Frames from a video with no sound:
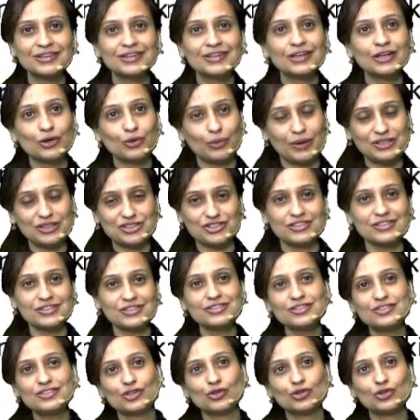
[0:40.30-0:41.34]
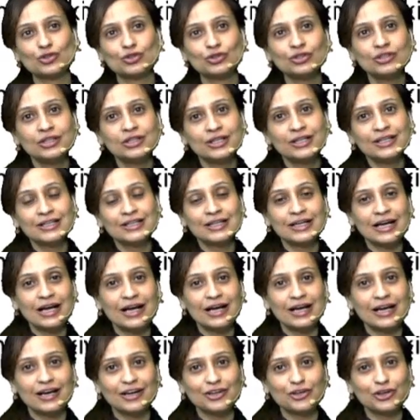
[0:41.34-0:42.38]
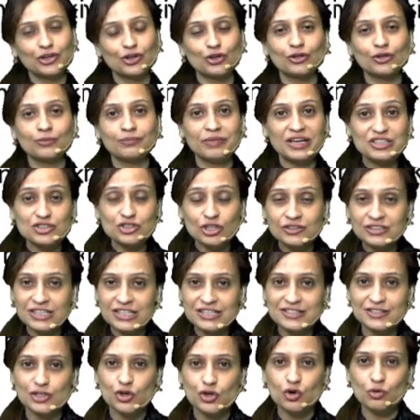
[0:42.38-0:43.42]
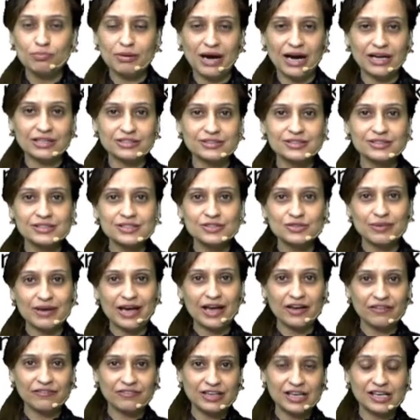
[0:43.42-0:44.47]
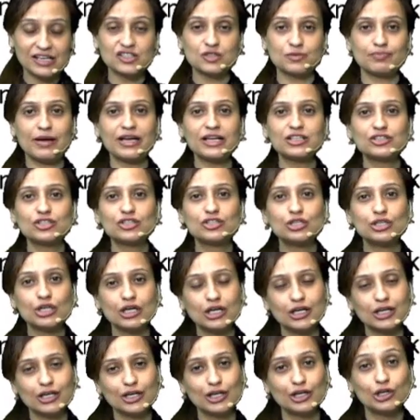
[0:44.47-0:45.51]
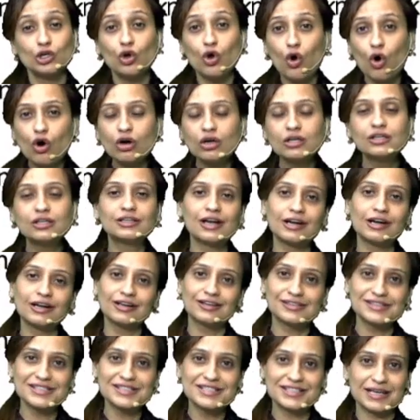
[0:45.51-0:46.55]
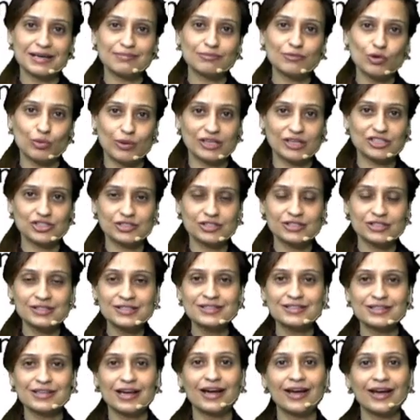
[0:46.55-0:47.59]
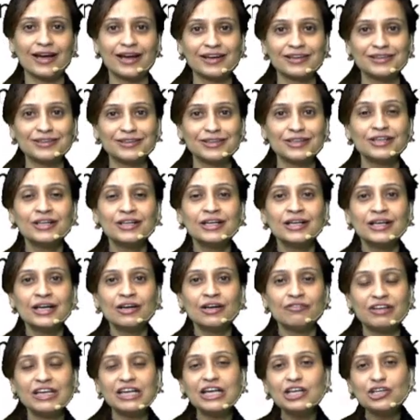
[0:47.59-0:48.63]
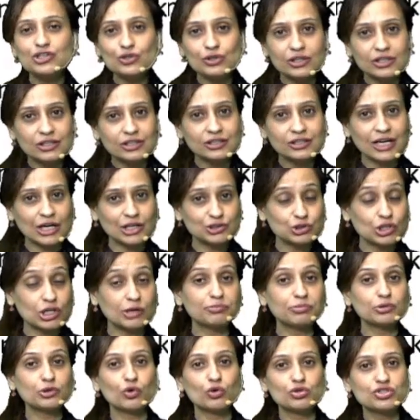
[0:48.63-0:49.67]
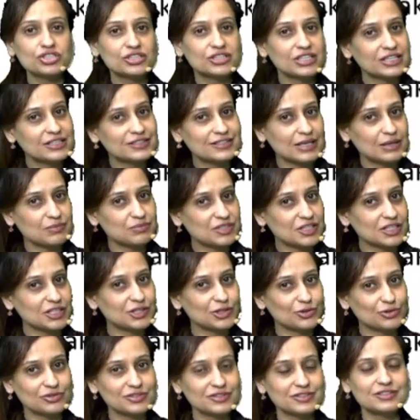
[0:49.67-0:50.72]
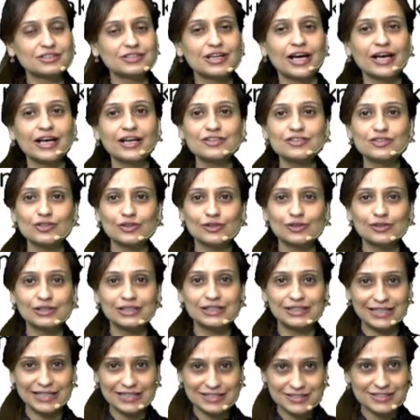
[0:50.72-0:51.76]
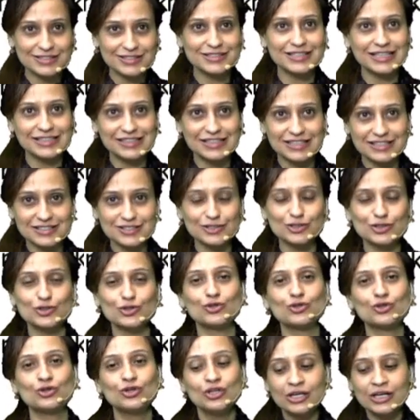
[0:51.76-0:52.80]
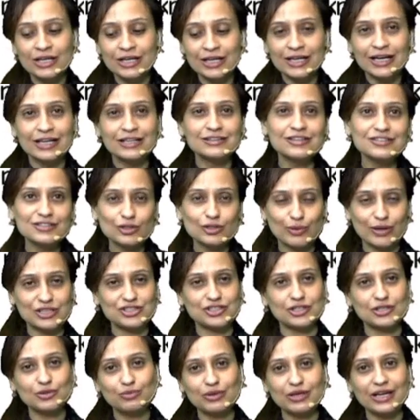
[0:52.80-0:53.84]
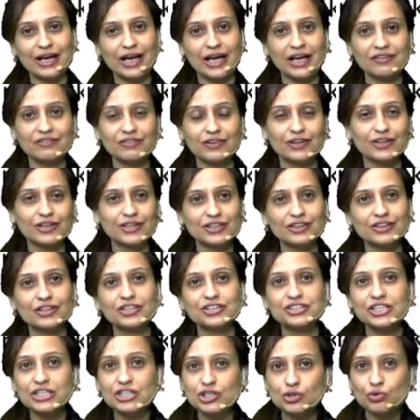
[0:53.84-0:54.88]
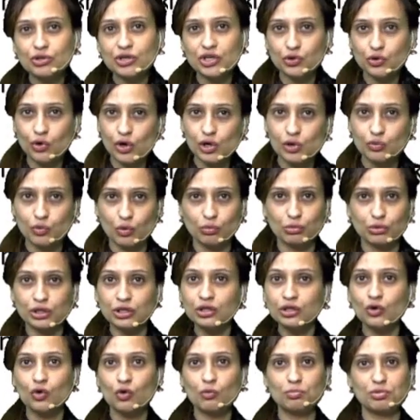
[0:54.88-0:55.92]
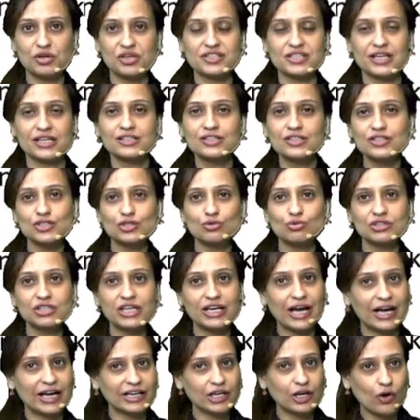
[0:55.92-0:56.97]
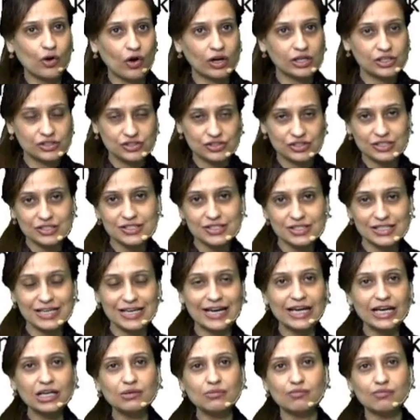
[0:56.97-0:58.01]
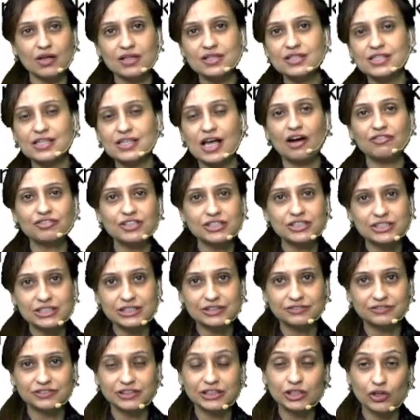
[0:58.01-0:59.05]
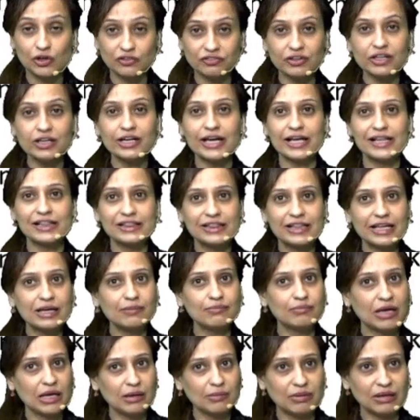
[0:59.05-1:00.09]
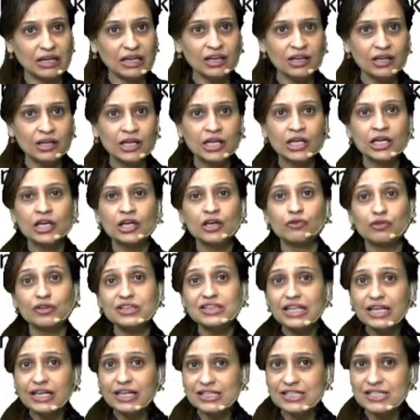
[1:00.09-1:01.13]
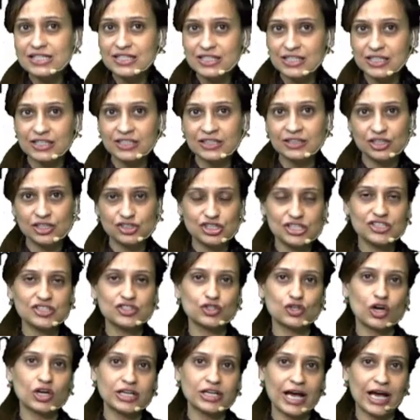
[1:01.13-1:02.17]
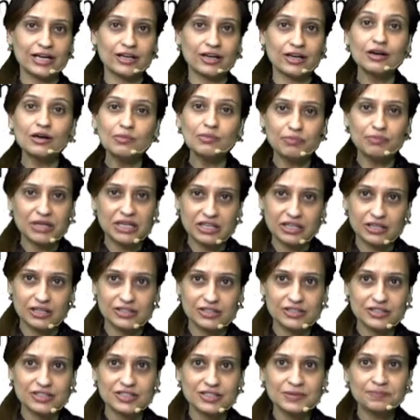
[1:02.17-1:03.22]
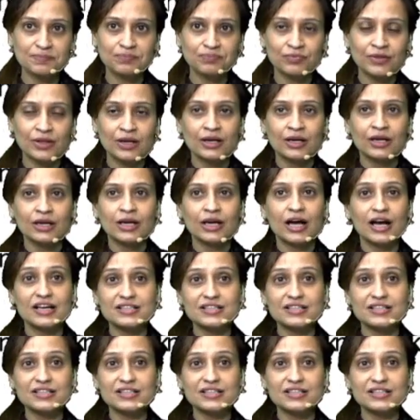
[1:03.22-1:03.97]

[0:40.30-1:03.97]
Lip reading: question. So, you know, based on these new patterns where we expect long clinical STEM questions, and we need to learn how to approach these MCQs, right? So let's see this. So in this question, we have a 32-year-old woman who presents to the gynecologist 8 months after delivery of a healthy baby with the concern that she's not had her periods. Her